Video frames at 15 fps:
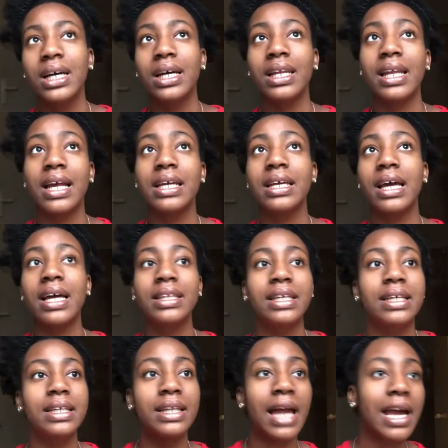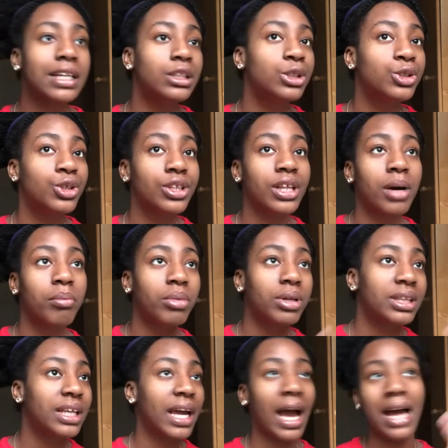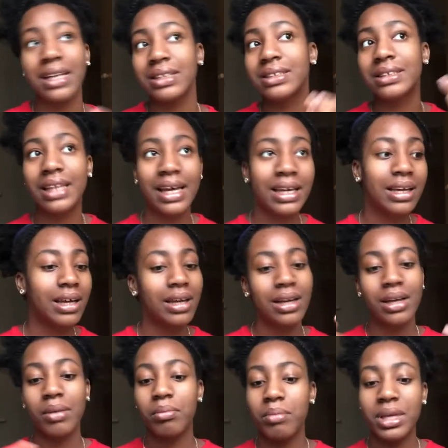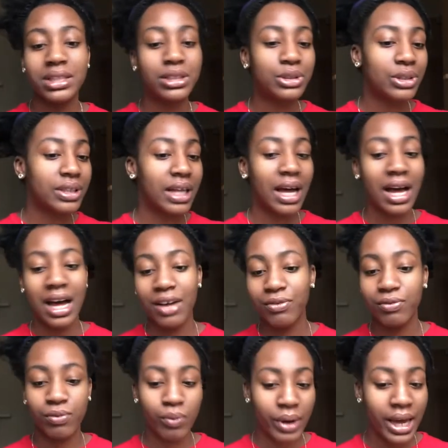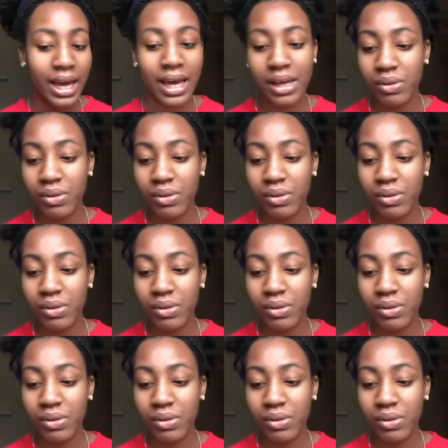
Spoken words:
Like, yeah, they liked each other, but they hadn't like met each other halfway.